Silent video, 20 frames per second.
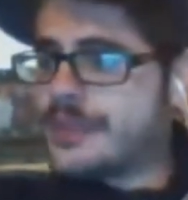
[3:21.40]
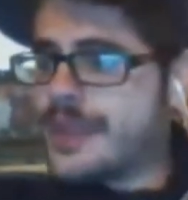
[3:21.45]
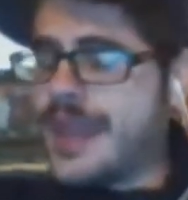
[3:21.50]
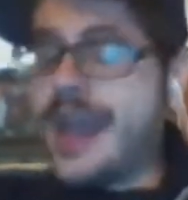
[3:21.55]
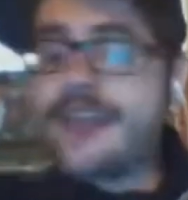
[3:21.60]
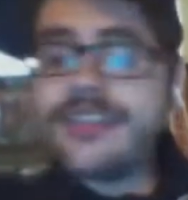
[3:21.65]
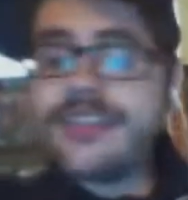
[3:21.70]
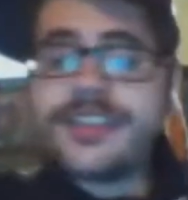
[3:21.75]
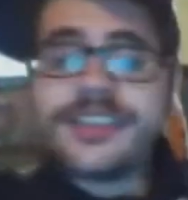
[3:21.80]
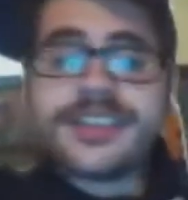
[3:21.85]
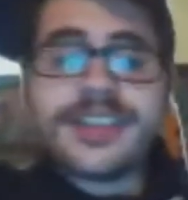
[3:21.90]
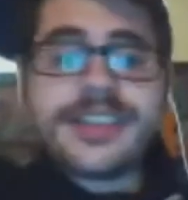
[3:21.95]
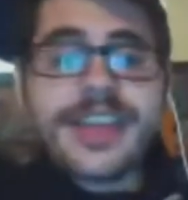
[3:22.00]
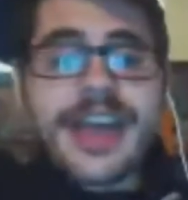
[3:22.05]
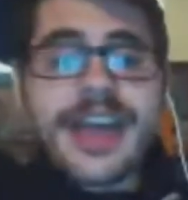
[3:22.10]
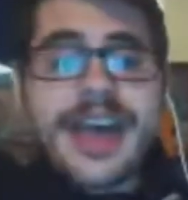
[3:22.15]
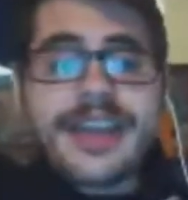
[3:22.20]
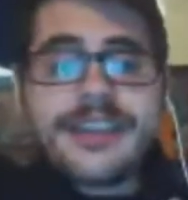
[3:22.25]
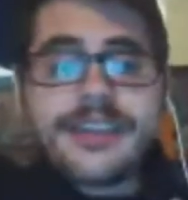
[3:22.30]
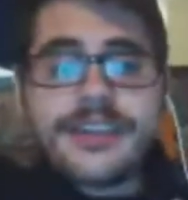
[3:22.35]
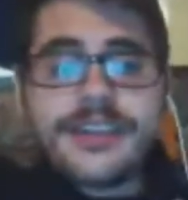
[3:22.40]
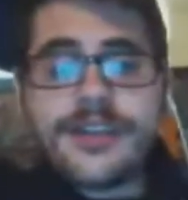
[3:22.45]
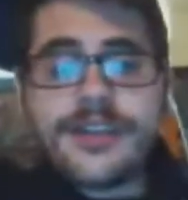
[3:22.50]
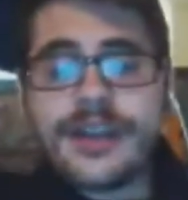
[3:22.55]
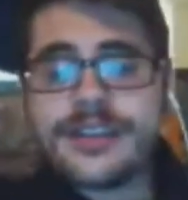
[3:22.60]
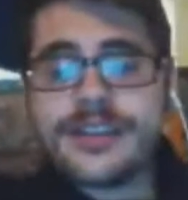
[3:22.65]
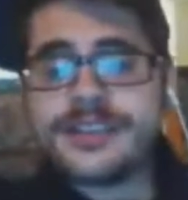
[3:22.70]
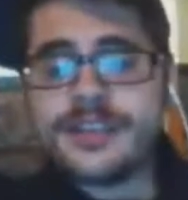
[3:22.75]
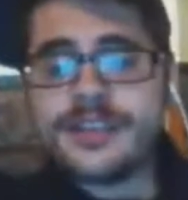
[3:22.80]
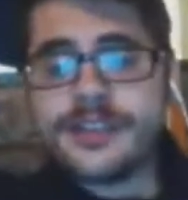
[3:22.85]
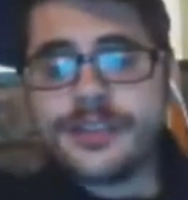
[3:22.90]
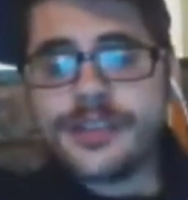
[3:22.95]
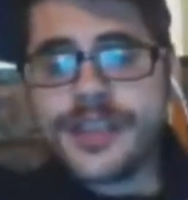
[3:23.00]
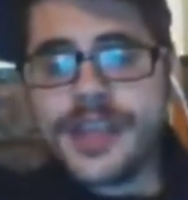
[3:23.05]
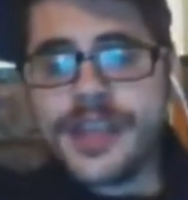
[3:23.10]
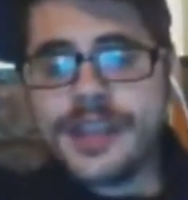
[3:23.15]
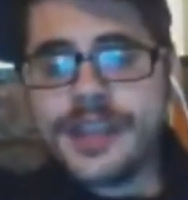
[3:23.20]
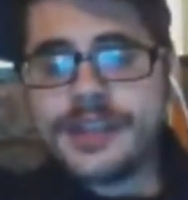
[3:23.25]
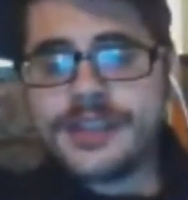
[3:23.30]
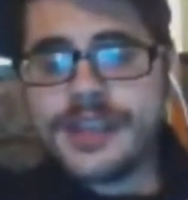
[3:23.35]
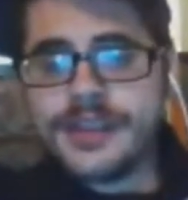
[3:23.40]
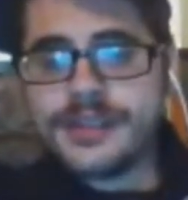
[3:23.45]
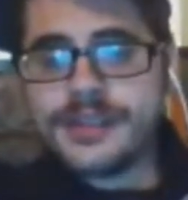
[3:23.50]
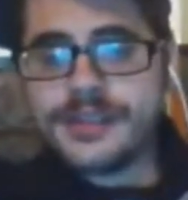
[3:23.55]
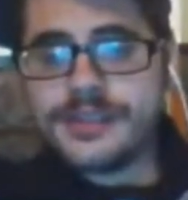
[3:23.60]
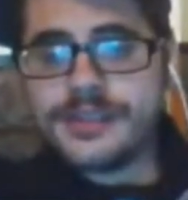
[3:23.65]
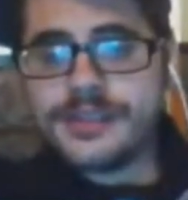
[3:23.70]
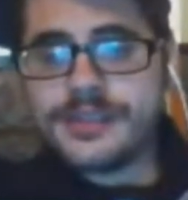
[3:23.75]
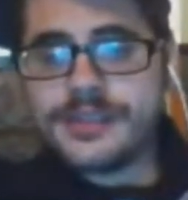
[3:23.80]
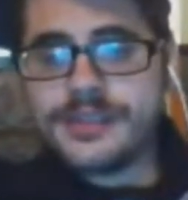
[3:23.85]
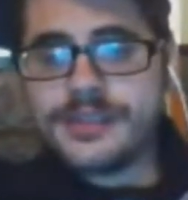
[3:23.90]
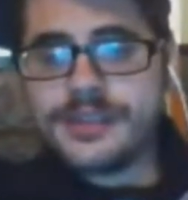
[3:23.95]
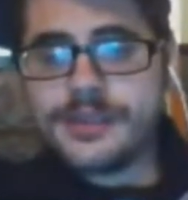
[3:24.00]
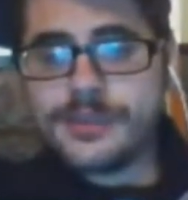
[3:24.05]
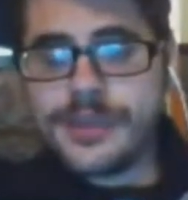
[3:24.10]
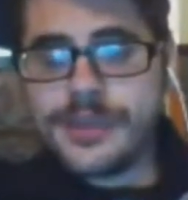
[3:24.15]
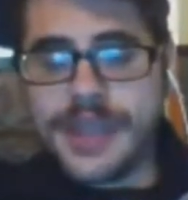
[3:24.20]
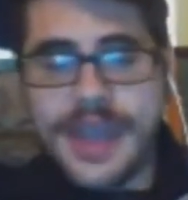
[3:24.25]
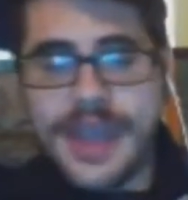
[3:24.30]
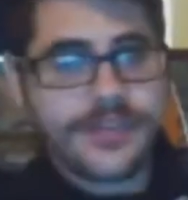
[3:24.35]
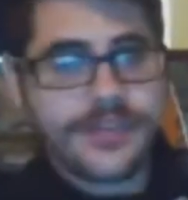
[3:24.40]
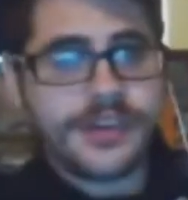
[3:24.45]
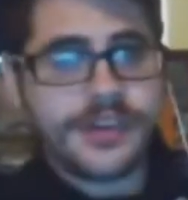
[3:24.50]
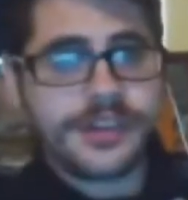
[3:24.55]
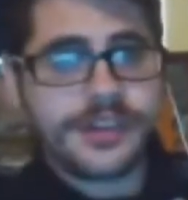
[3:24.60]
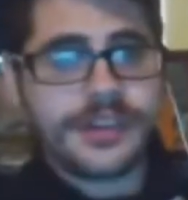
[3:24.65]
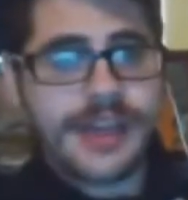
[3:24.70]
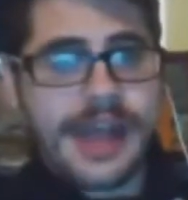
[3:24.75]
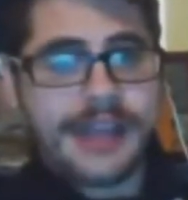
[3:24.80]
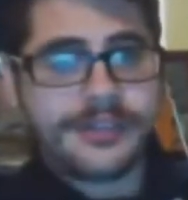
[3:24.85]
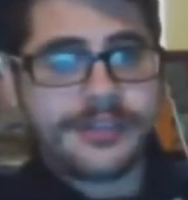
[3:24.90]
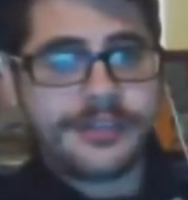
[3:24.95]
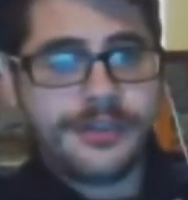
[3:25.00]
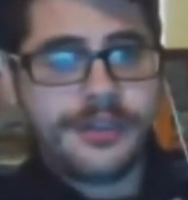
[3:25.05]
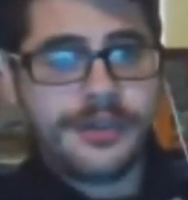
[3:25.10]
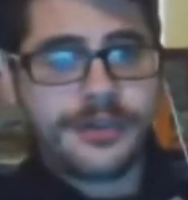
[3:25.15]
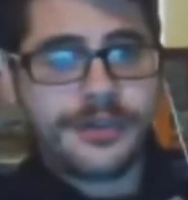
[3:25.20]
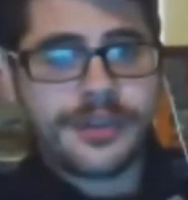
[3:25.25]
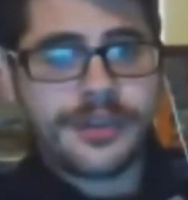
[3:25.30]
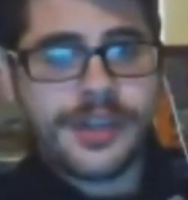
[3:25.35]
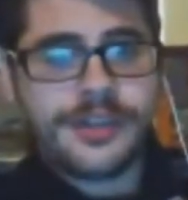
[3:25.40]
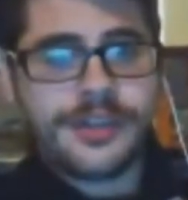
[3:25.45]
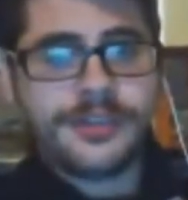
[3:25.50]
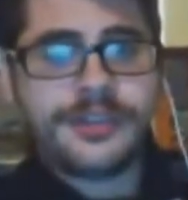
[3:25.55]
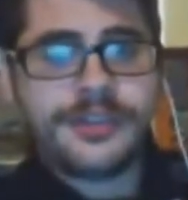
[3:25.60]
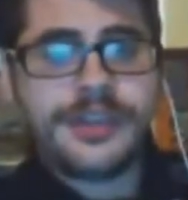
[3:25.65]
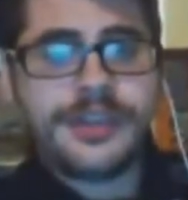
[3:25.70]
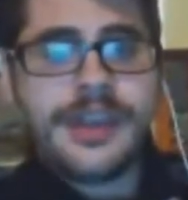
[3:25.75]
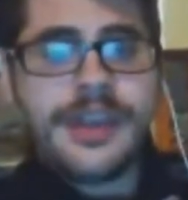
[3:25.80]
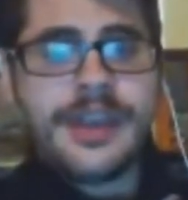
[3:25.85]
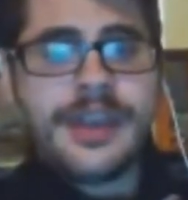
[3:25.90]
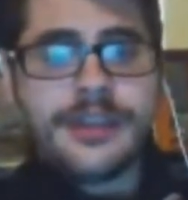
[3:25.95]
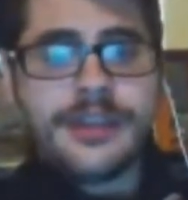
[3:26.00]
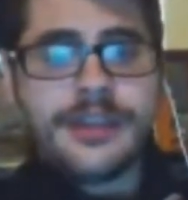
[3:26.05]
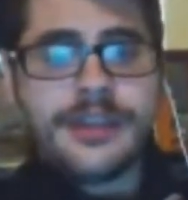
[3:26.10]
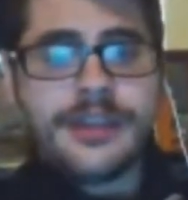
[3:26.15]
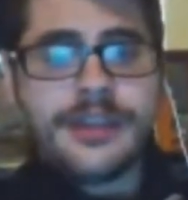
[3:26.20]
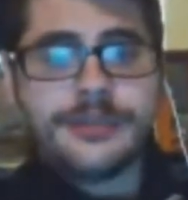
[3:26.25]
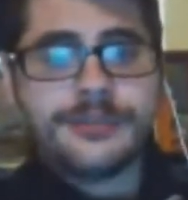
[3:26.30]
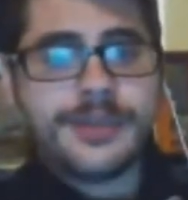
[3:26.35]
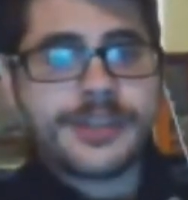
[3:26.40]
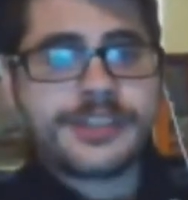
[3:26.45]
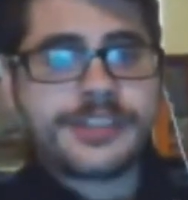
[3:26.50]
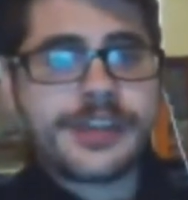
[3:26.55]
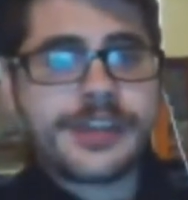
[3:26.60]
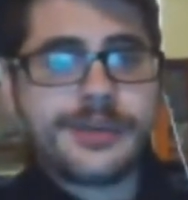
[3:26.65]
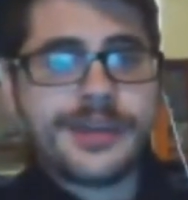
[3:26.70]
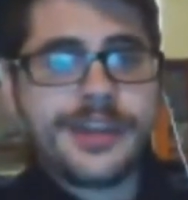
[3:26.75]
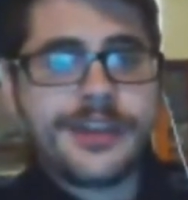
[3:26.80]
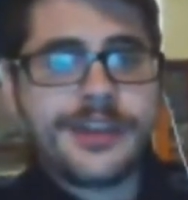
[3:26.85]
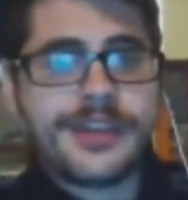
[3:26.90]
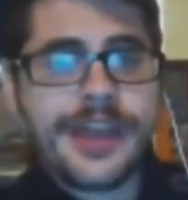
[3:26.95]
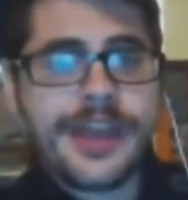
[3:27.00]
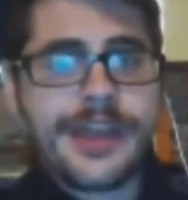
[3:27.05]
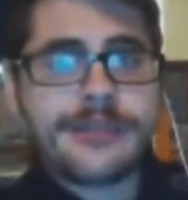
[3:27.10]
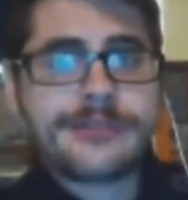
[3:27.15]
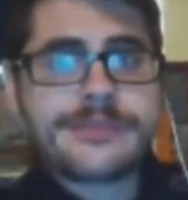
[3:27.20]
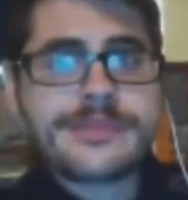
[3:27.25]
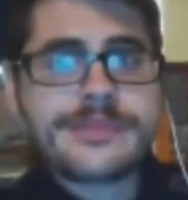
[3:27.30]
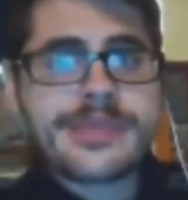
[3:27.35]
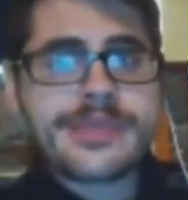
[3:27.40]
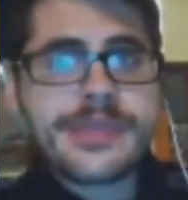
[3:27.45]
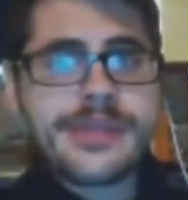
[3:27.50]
Having said that, I still think that we haven't heard the last of the New York Rangers, much as I don't want to hear that.